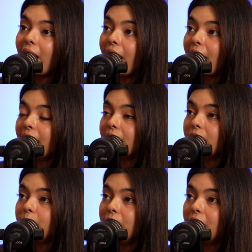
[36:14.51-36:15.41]

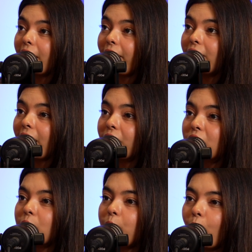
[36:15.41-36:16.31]
and the
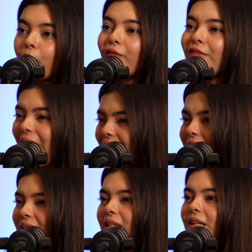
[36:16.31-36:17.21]
support of
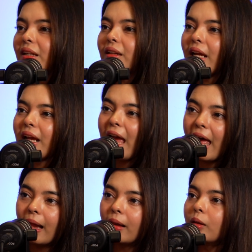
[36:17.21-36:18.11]
nanny and like
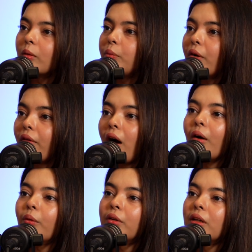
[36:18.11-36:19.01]
help
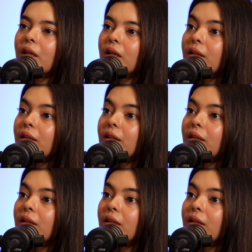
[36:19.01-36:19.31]
around